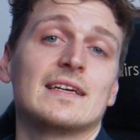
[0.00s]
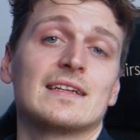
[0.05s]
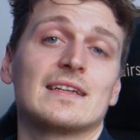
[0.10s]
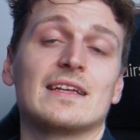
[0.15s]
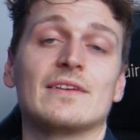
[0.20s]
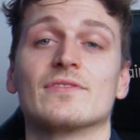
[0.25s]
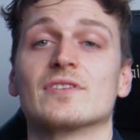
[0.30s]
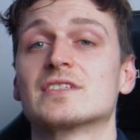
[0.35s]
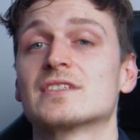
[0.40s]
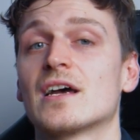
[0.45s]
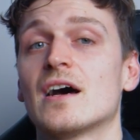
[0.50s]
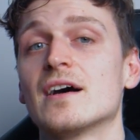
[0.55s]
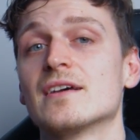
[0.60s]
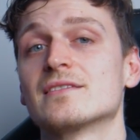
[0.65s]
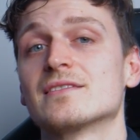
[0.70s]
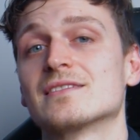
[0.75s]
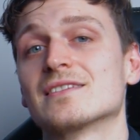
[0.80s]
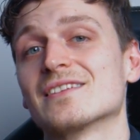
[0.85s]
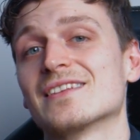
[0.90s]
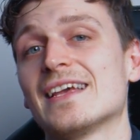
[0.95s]
Leaving the
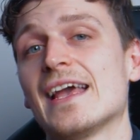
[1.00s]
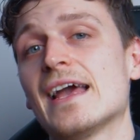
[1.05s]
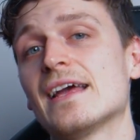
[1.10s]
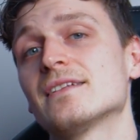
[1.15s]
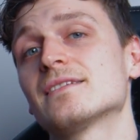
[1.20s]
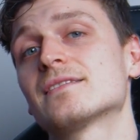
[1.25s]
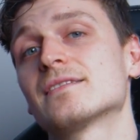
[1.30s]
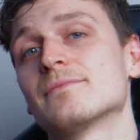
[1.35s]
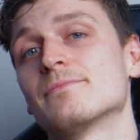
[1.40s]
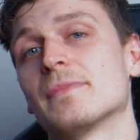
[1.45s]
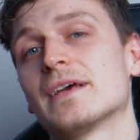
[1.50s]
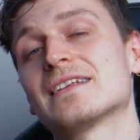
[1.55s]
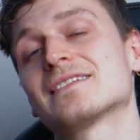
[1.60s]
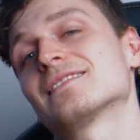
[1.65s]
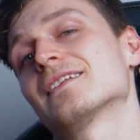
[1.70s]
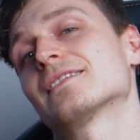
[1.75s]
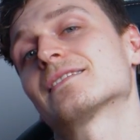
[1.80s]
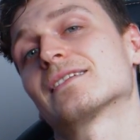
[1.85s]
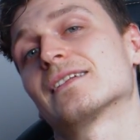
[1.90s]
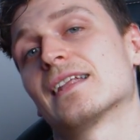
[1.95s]
ties until the end makes
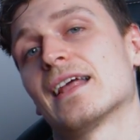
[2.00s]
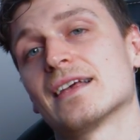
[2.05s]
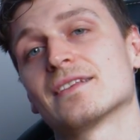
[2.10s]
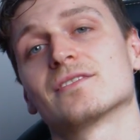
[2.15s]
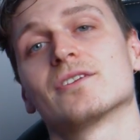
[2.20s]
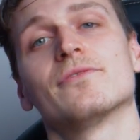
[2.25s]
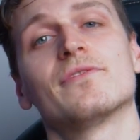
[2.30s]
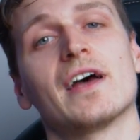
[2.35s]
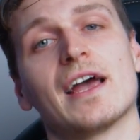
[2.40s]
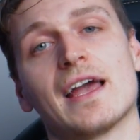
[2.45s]
this less of a